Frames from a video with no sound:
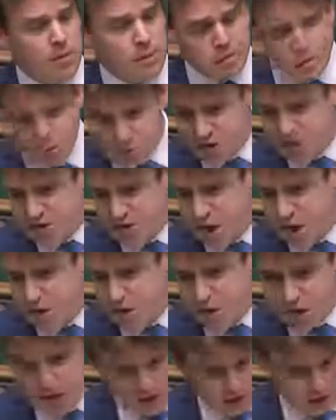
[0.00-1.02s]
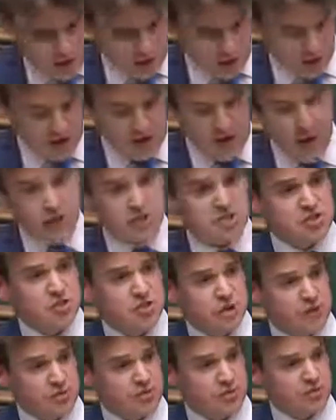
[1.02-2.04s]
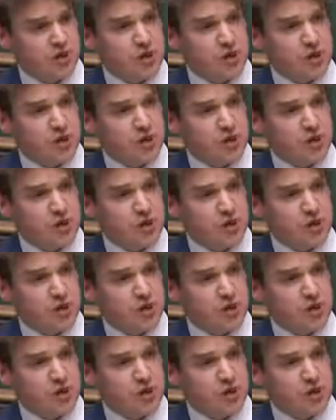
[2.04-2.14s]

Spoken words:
but also at a national level.